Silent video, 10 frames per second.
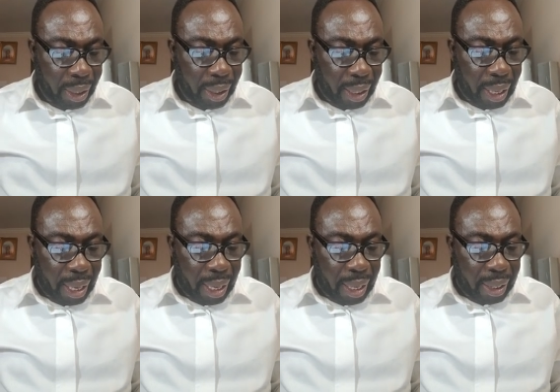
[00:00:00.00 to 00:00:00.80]

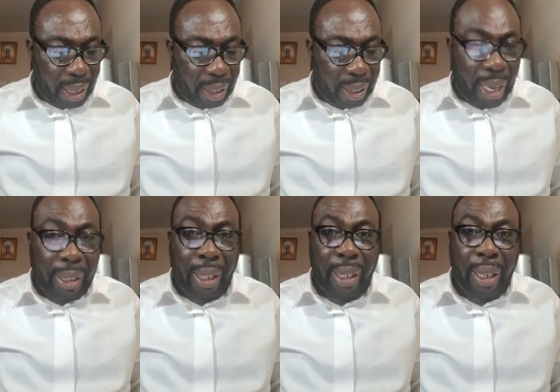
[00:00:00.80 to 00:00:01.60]
there's
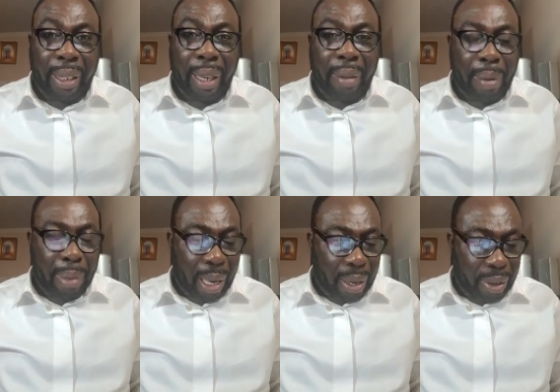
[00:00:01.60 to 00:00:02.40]
nothing except the
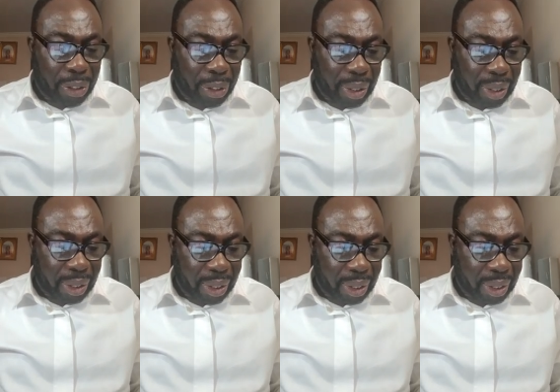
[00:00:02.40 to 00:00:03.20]
blood of
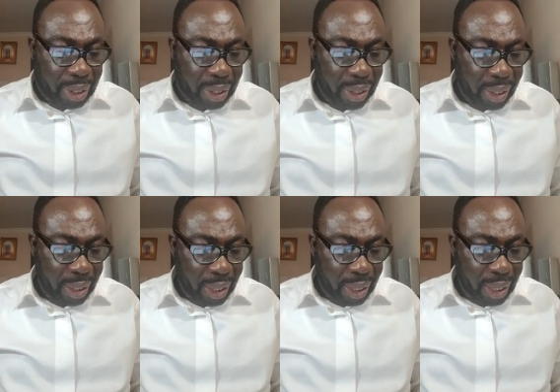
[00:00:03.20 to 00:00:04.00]
Jesus.
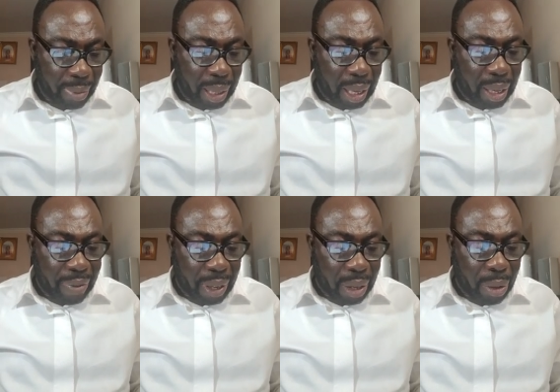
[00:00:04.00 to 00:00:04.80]
The blood
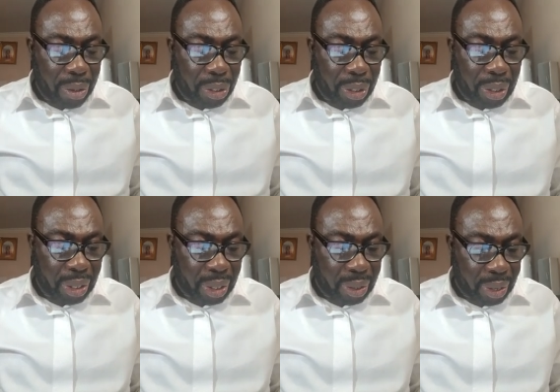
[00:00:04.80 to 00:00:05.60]
of our Lord
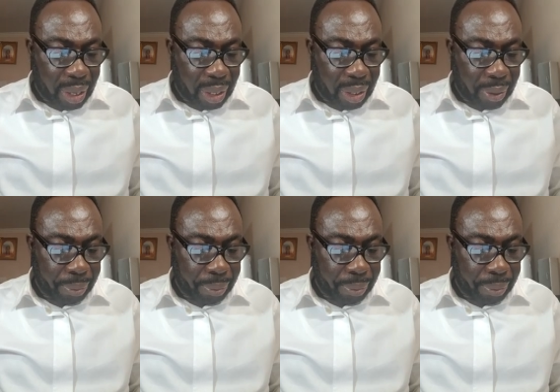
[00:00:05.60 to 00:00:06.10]
Jesus Christ.